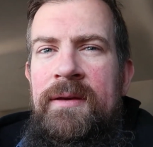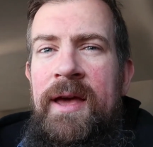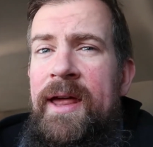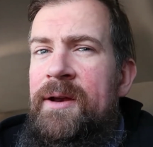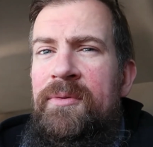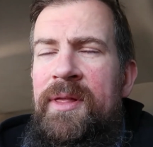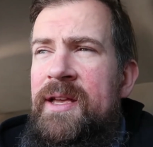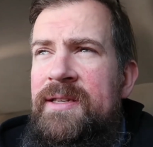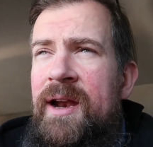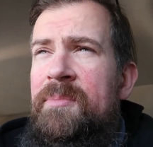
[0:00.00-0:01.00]
I didn't
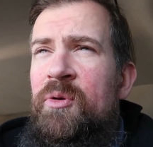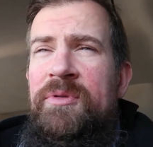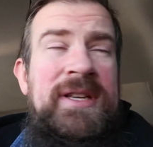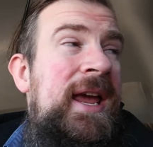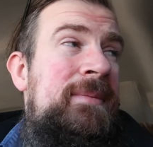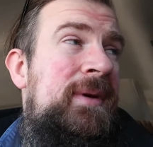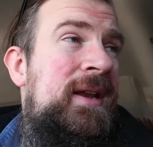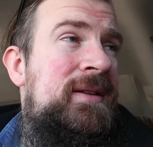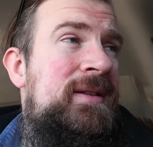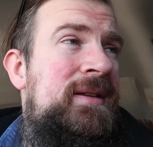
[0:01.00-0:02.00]
realize that I'm almost eight
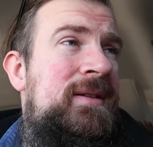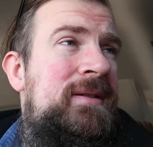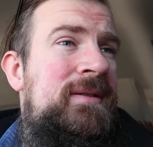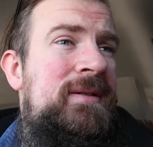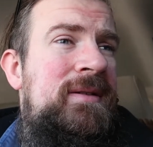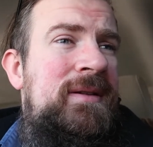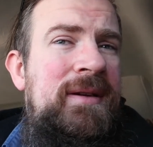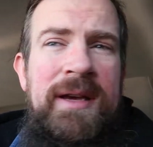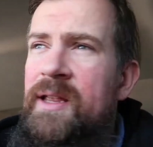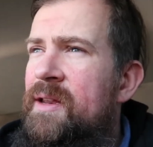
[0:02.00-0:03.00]
minutes
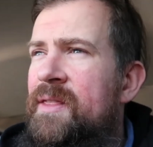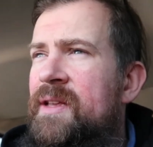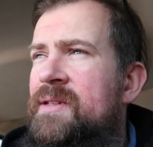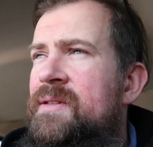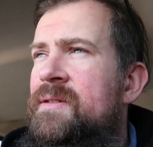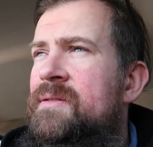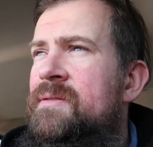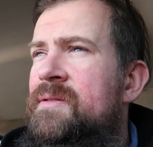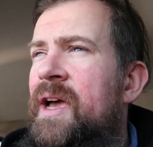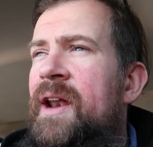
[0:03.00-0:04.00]
into this
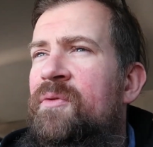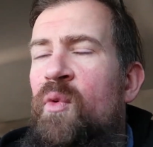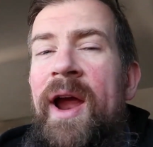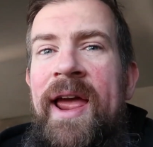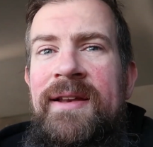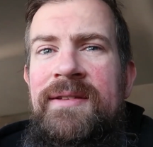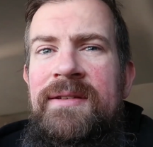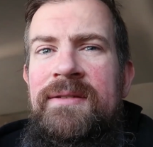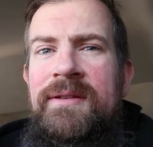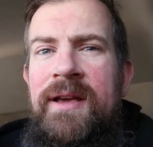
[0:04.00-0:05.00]
kind of rant
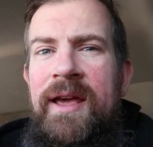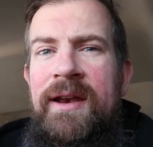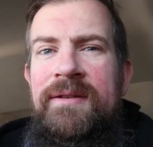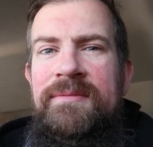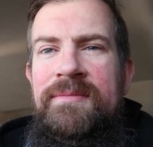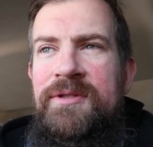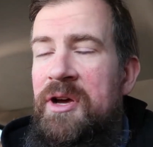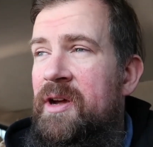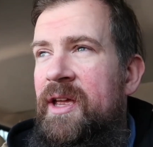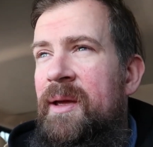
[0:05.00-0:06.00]
and
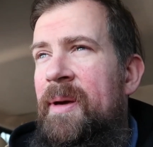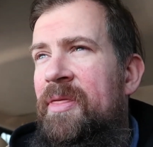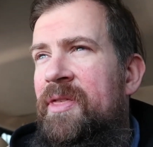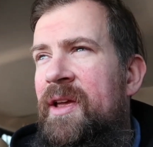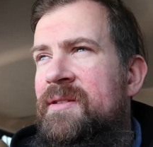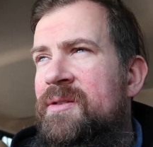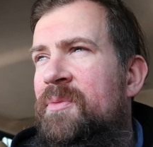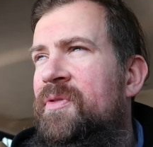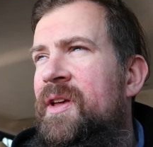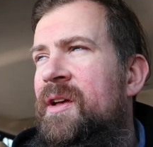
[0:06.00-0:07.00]
talking about things.
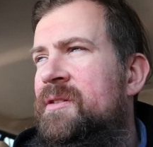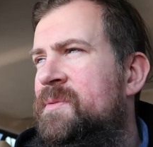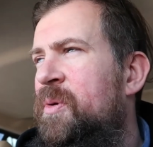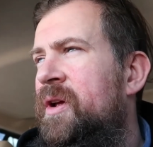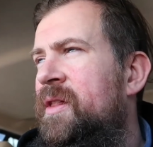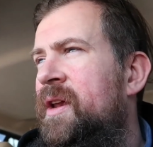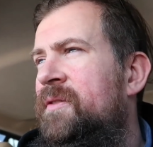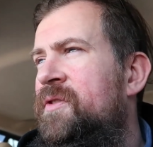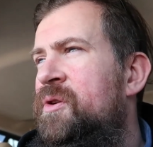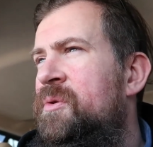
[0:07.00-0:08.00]
Hopefully, I'll sprinkle in
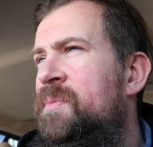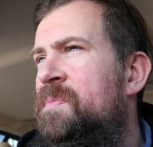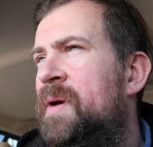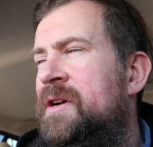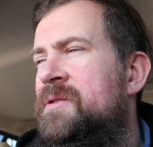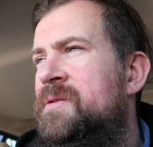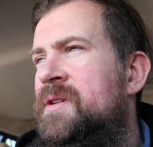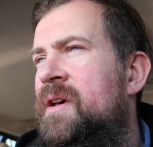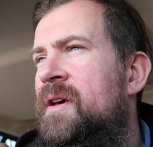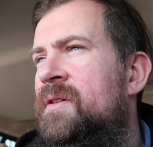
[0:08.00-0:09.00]
a few
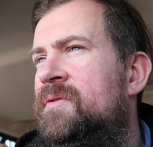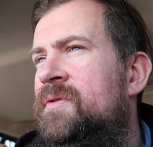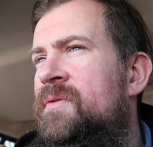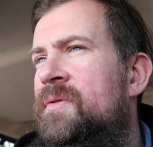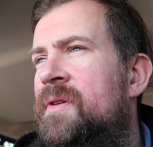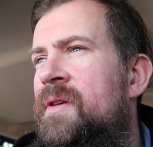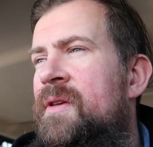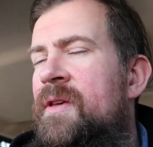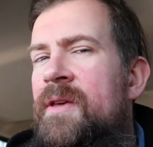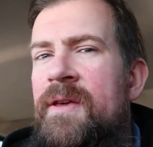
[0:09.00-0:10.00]
pictures of
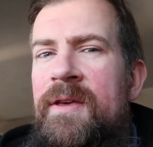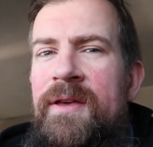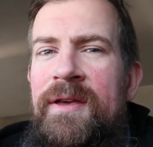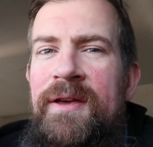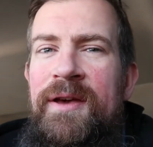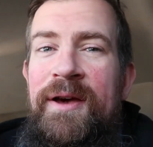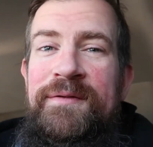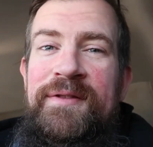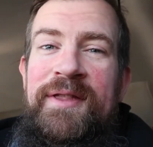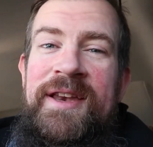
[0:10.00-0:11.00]

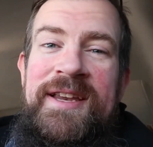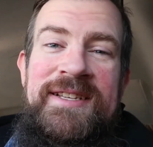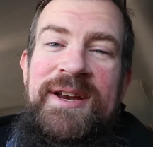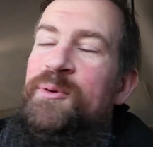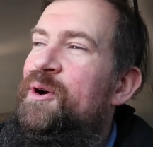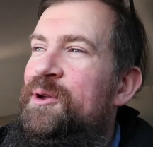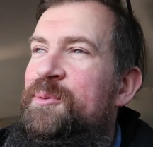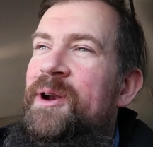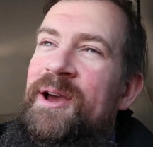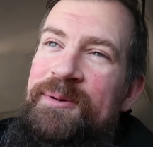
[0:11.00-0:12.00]
of the Disney
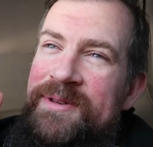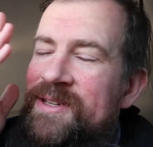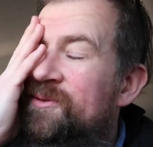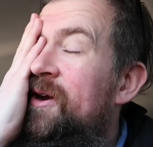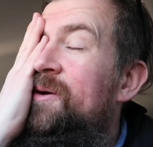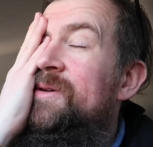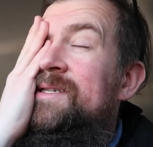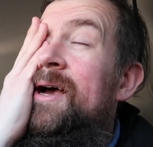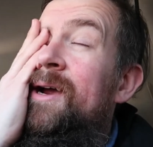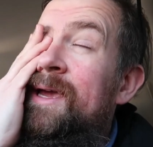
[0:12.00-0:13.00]
World when I was when I was
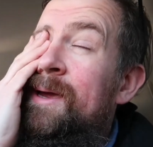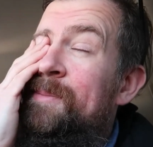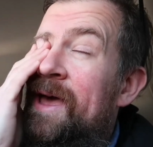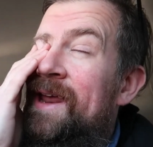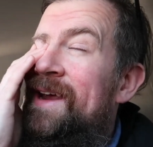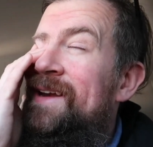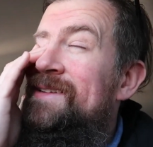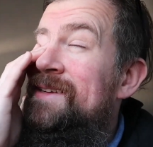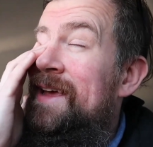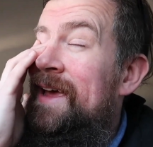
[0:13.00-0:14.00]
talking about
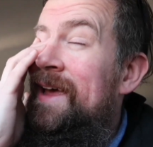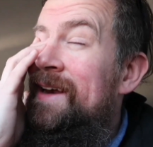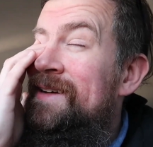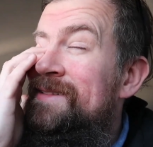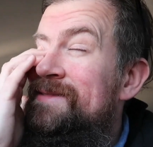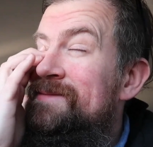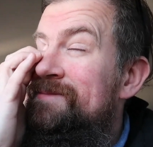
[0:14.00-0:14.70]
it and